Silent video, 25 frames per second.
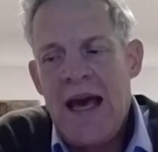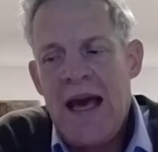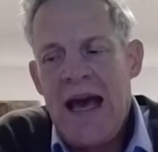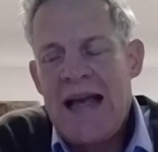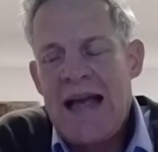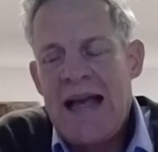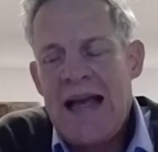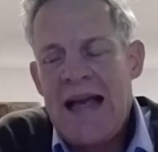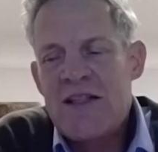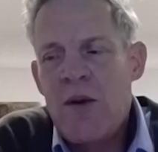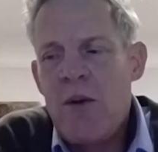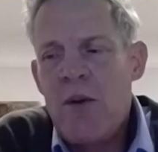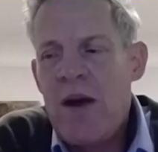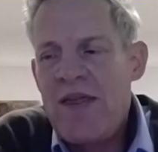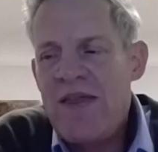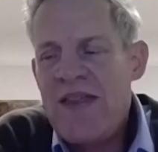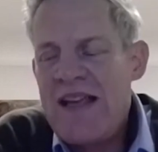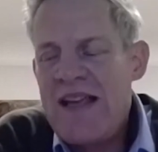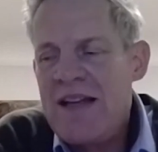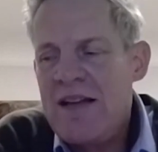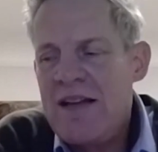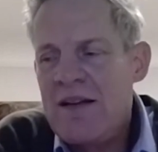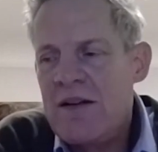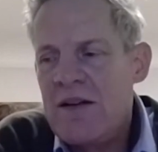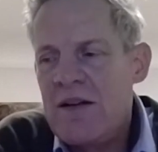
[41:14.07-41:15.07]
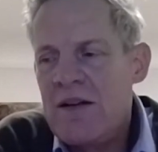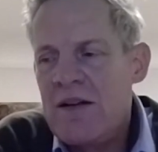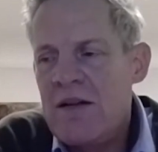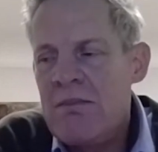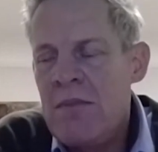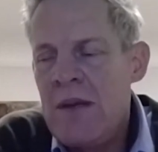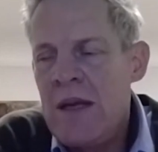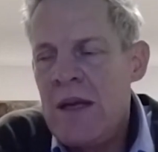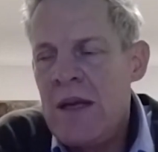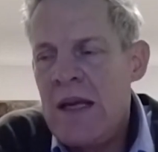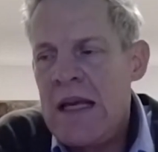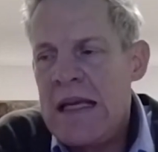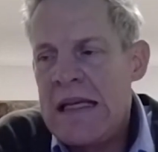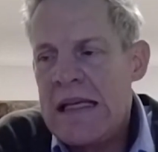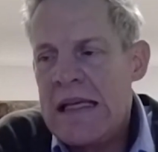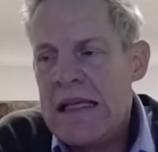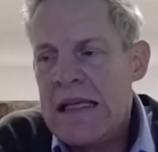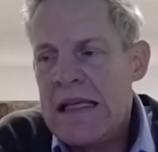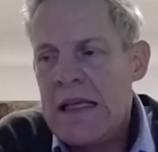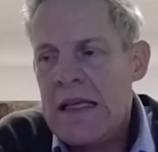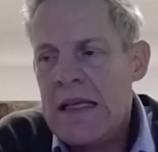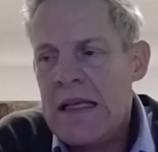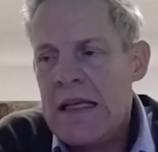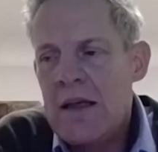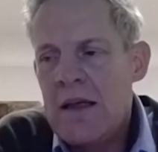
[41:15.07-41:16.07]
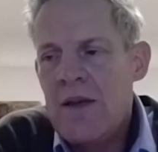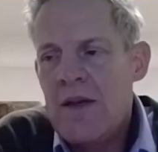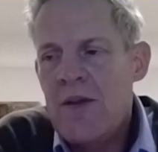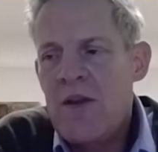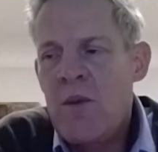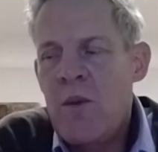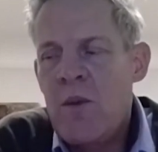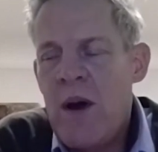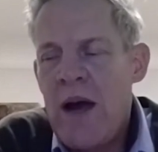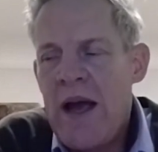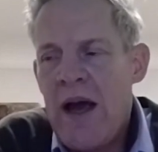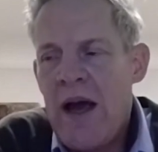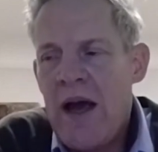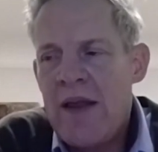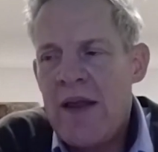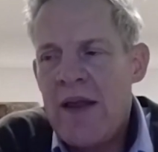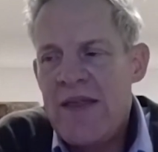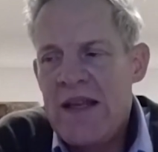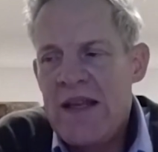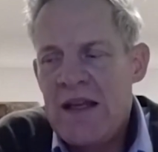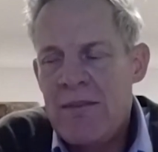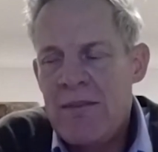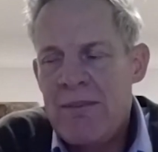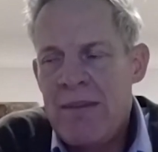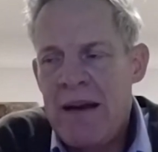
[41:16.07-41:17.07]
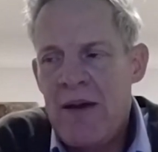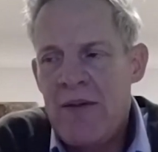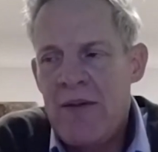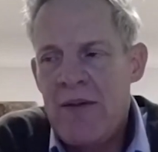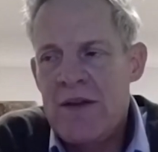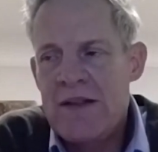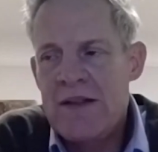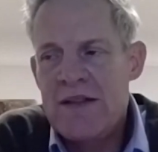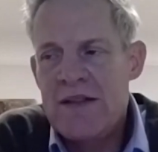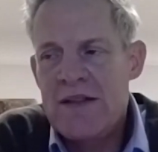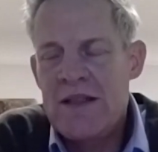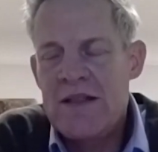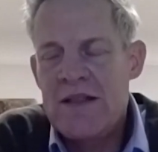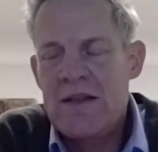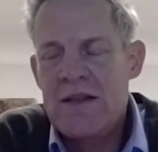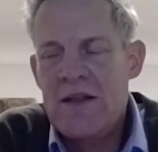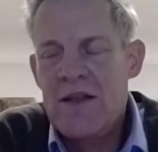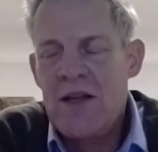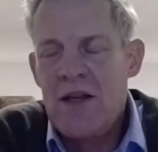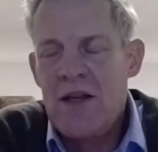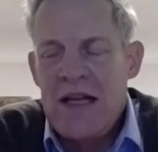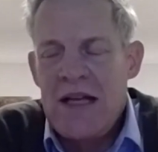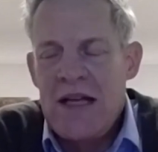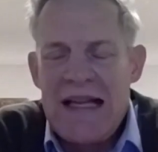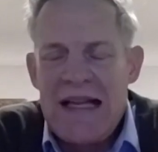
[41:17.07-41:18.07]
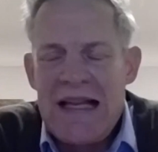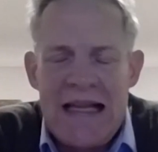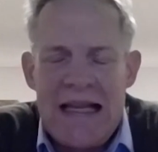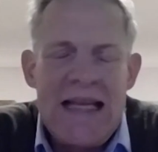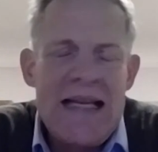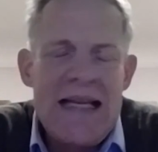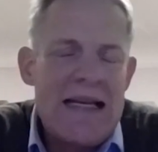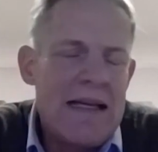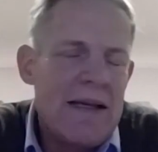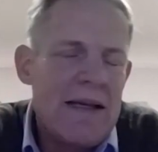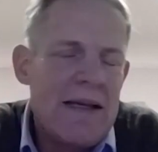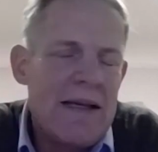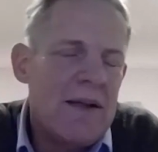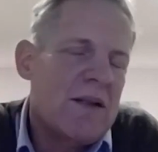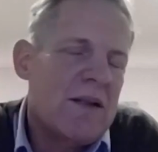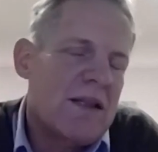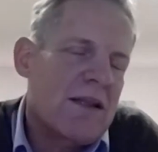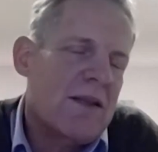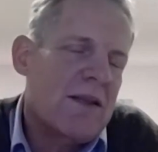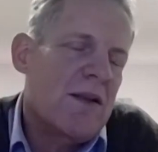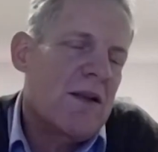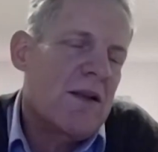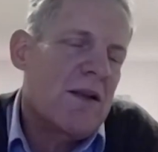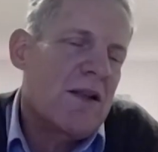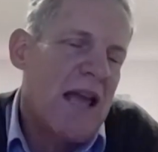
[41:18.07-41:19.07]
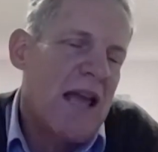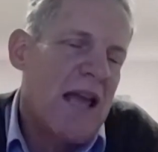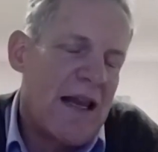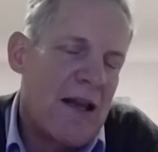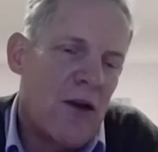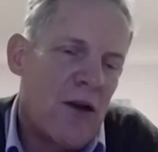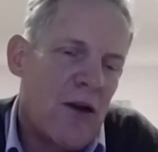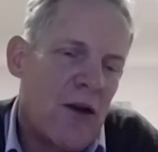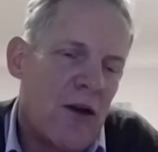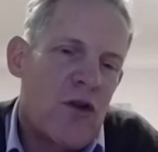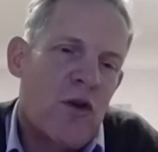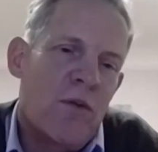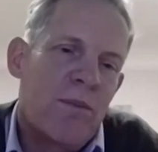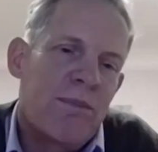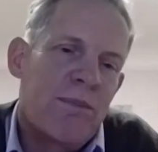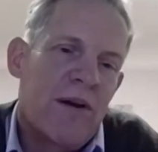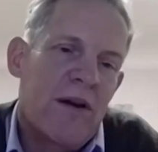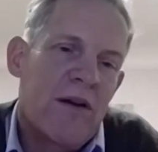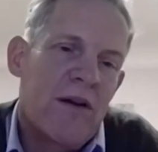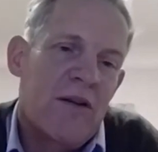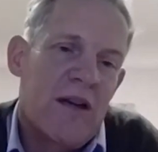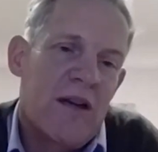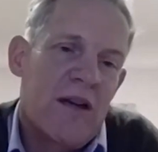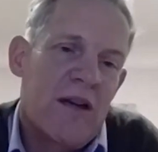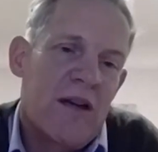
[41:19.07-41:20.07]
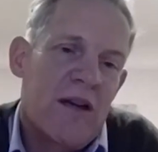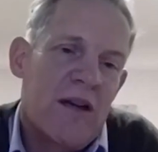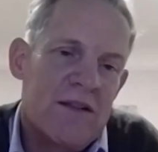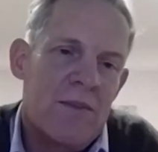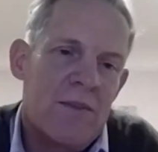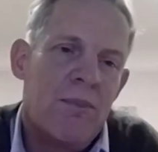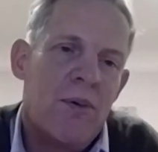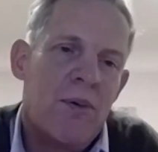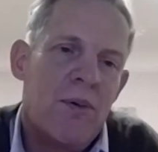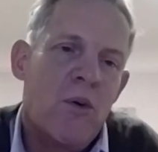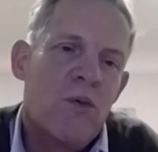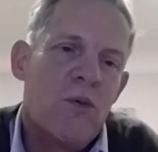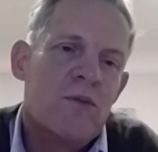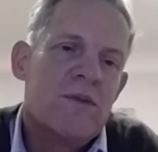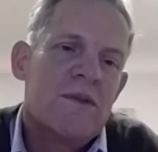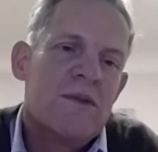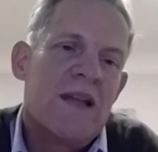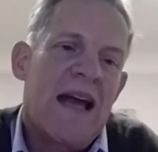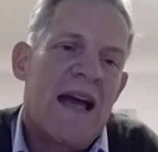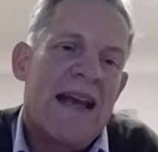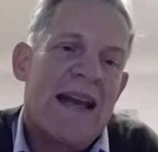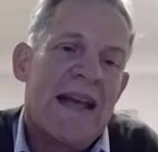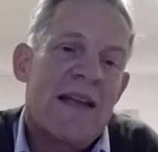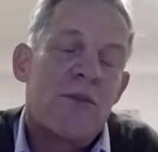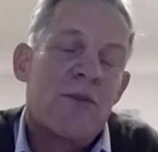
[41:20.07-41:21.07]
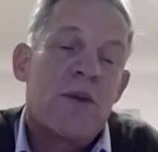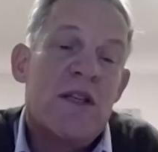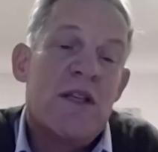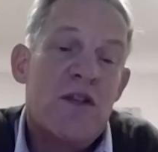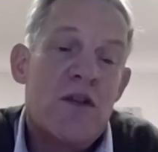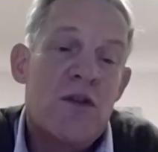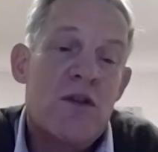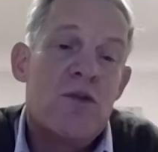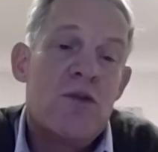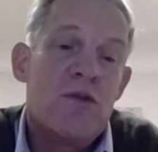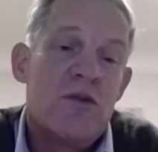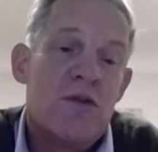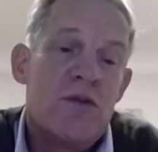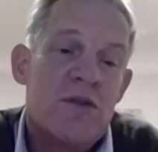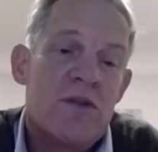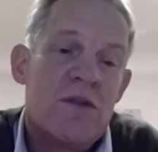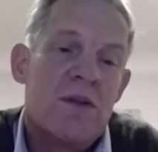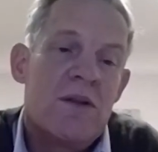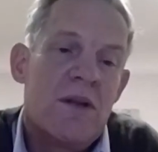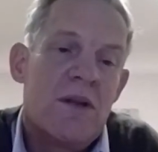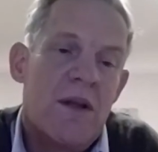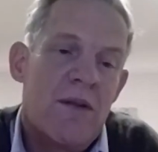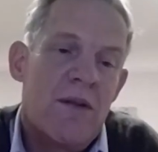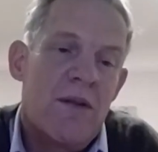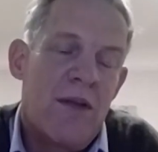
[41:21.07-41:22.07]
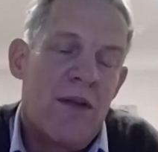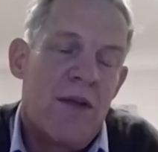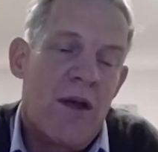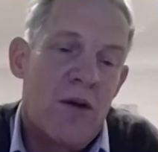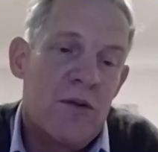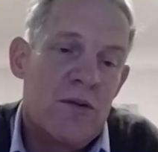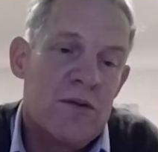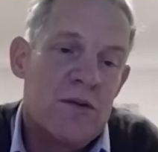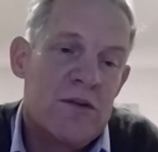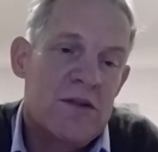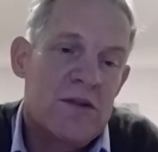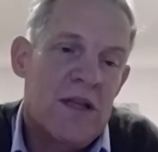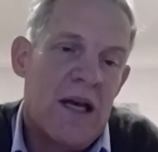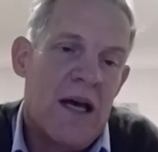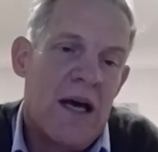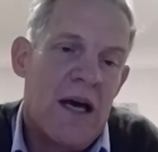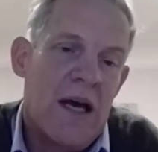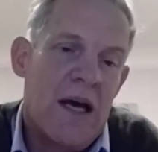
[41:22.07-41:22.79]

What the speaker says: And so I think, to me, the way I think about this is clearly technological progress is important, and as we use those